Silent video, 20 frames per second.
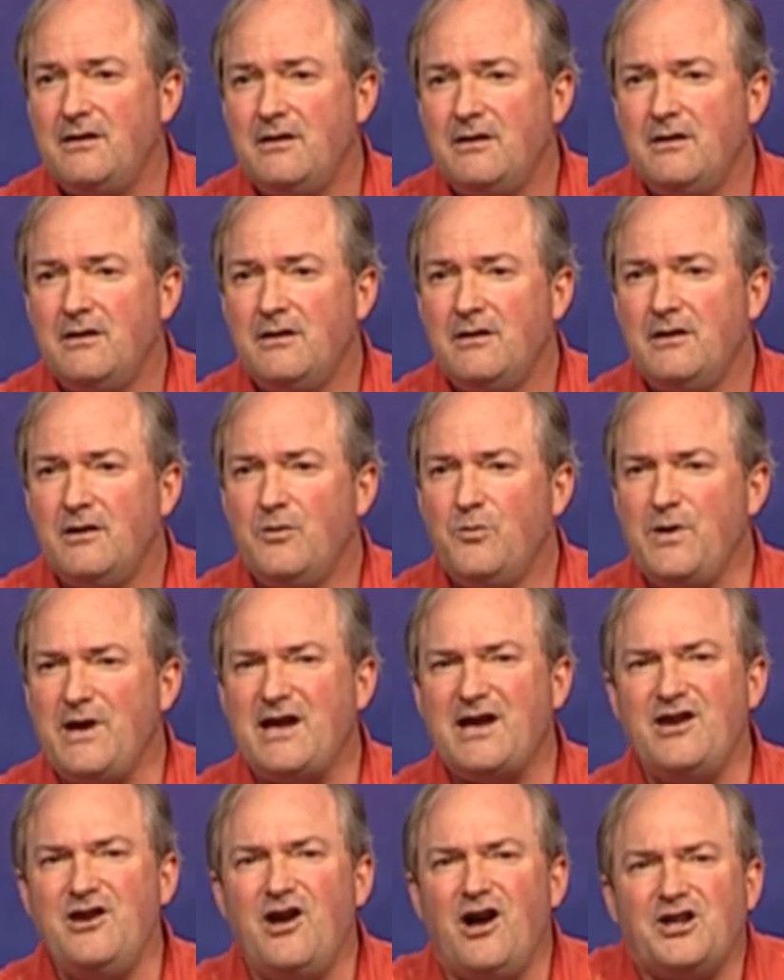We
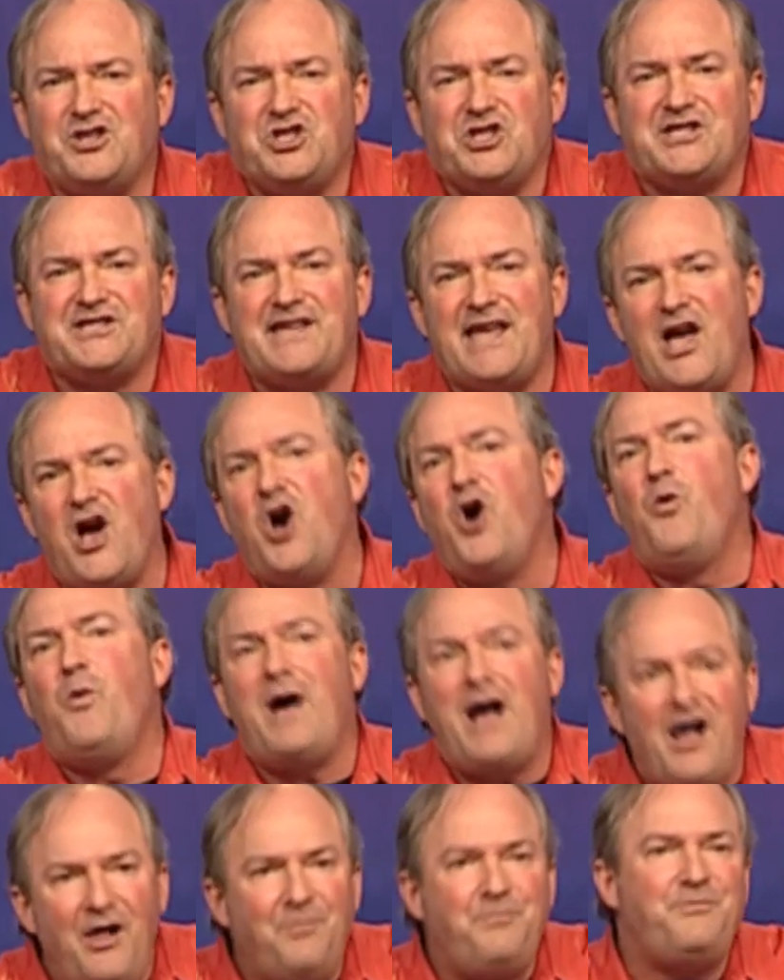cannot just say, oh,
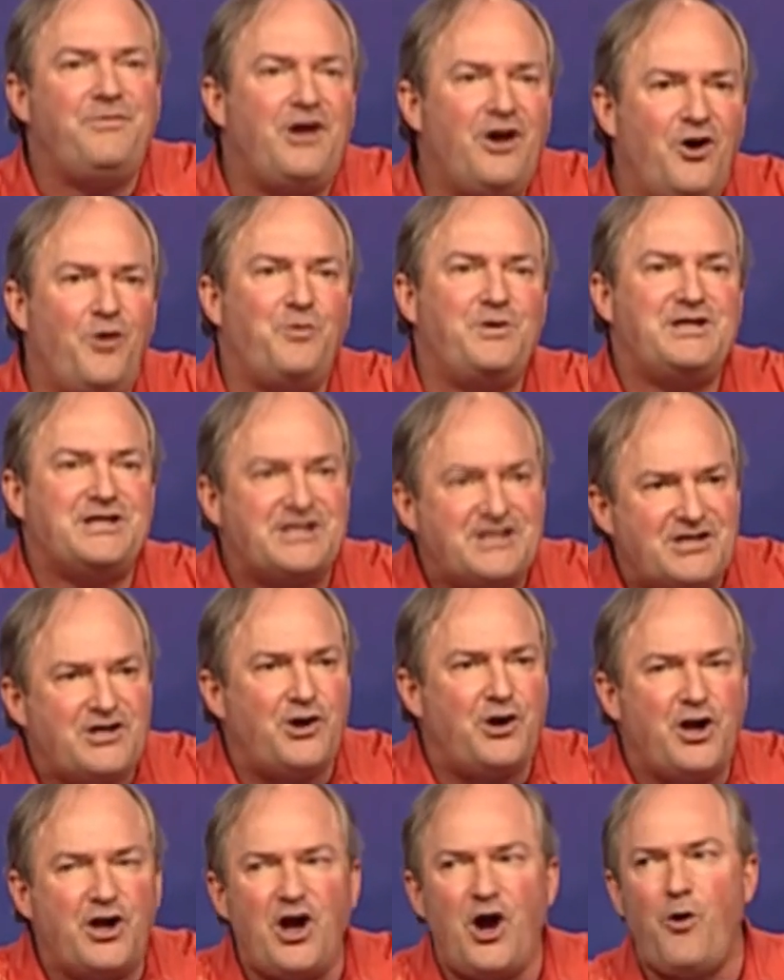well, no, we're just going to
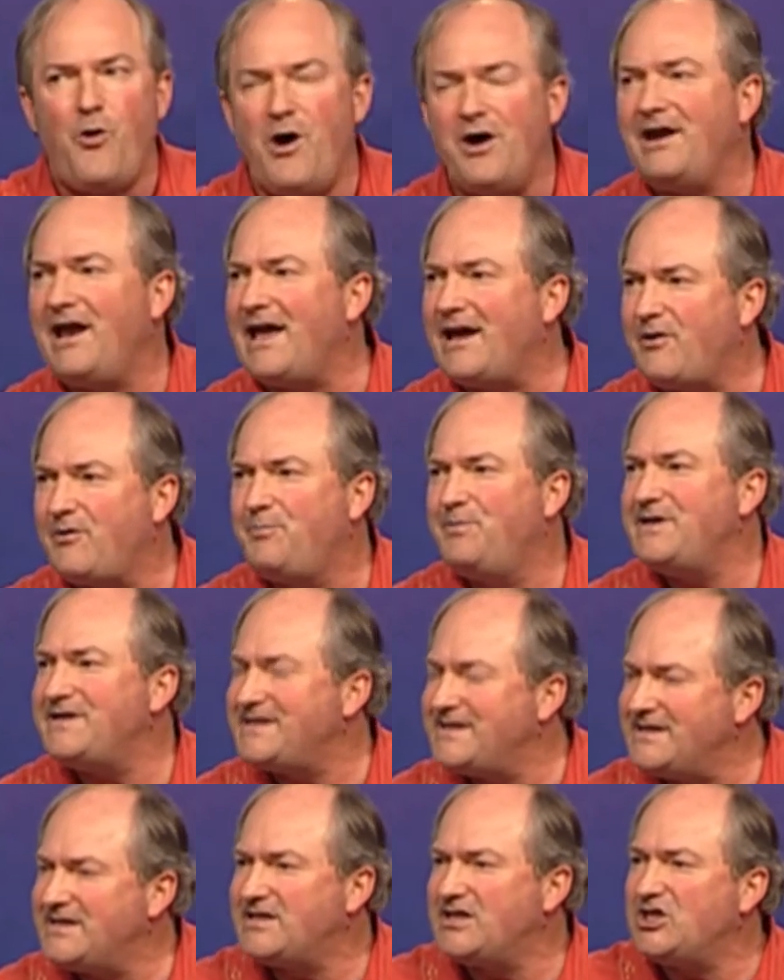go on like business
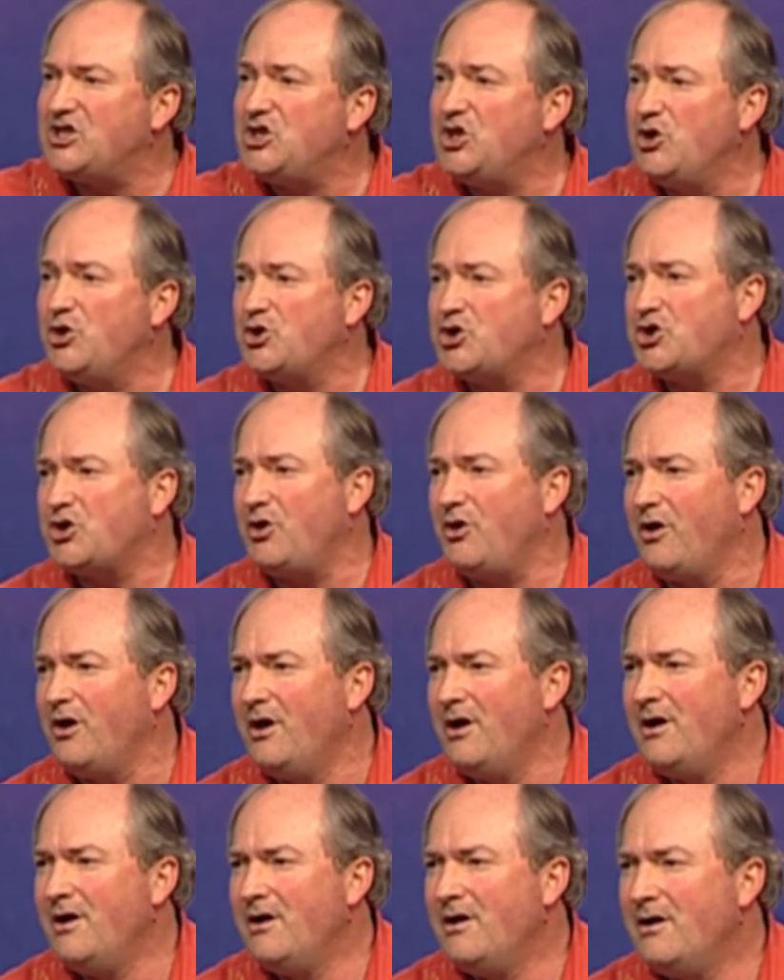as usual.
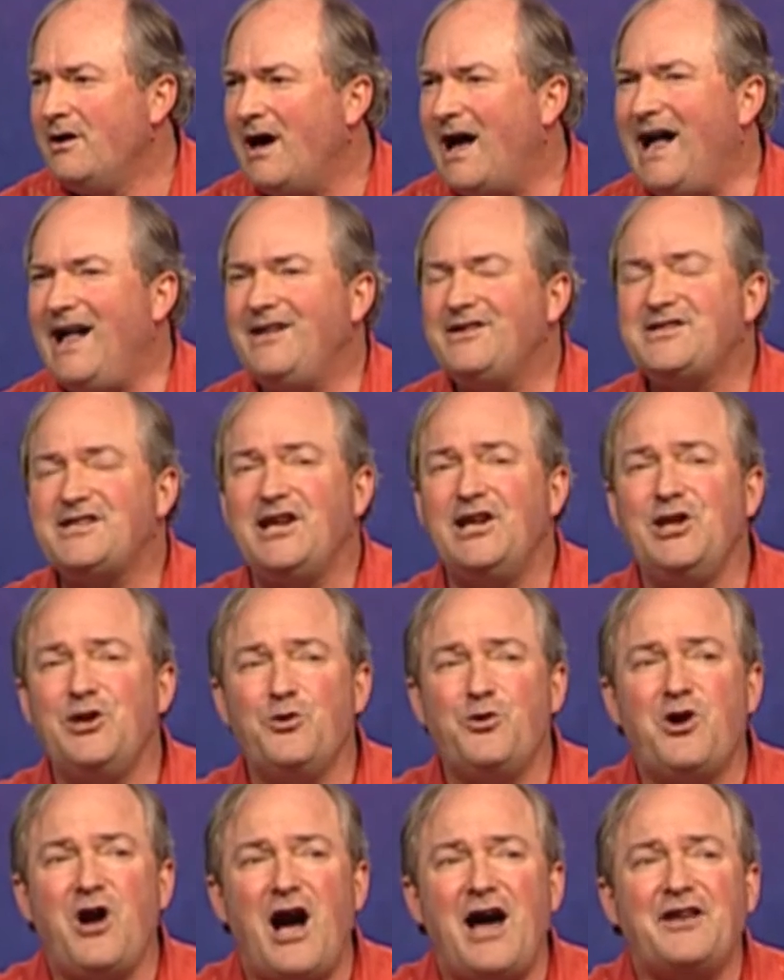I'll tell you,
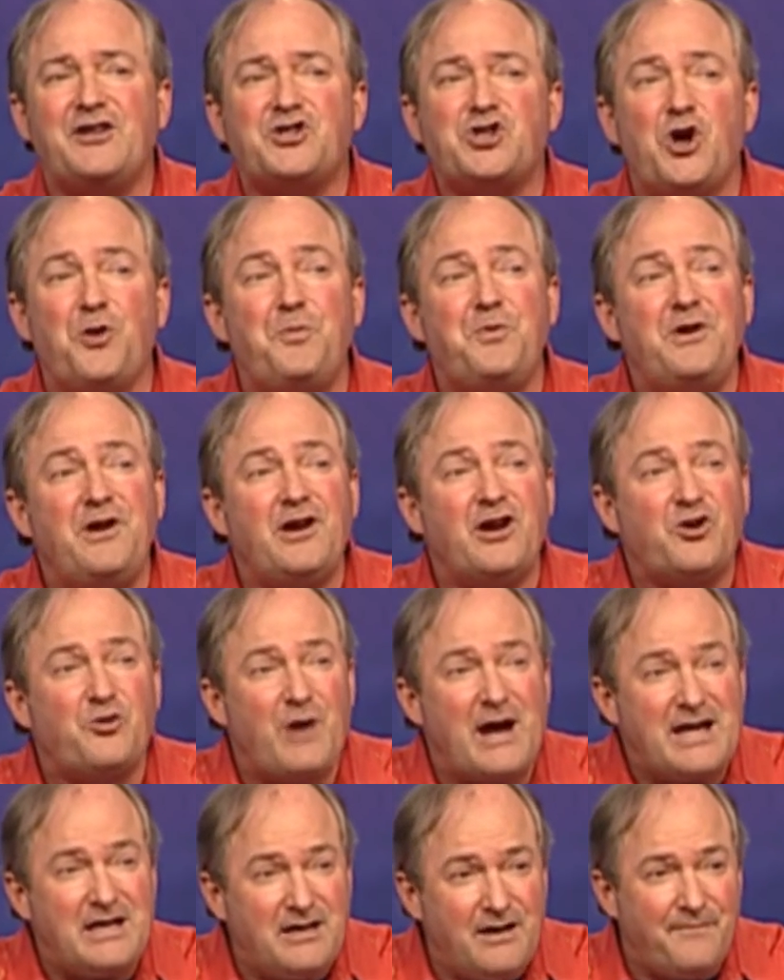God has opened a great
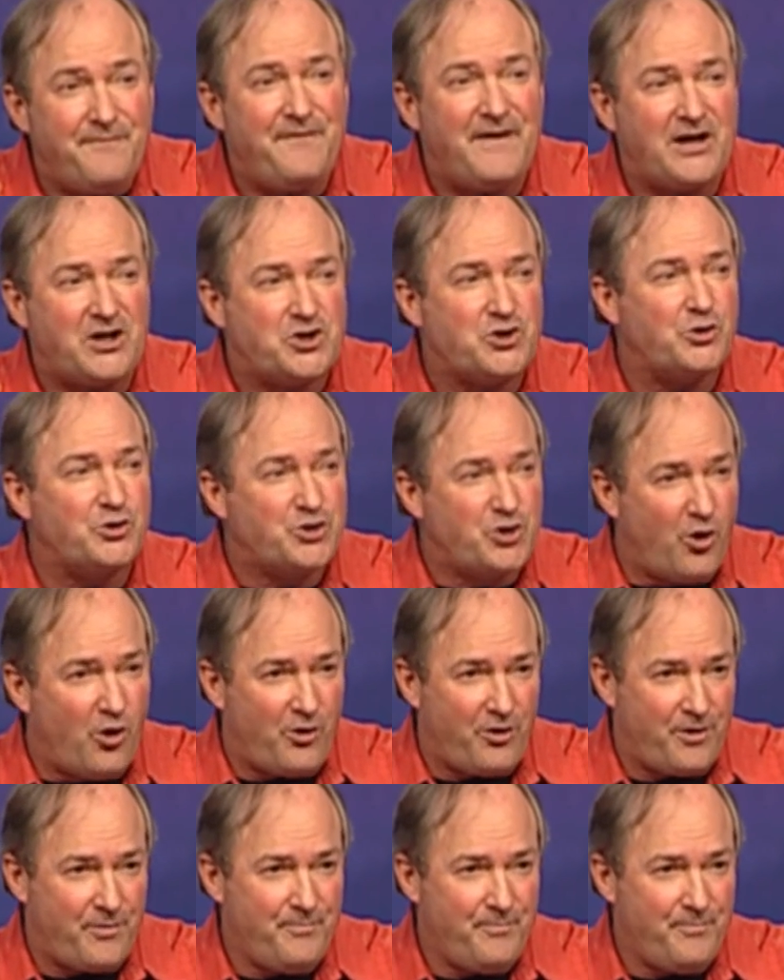and effectual door.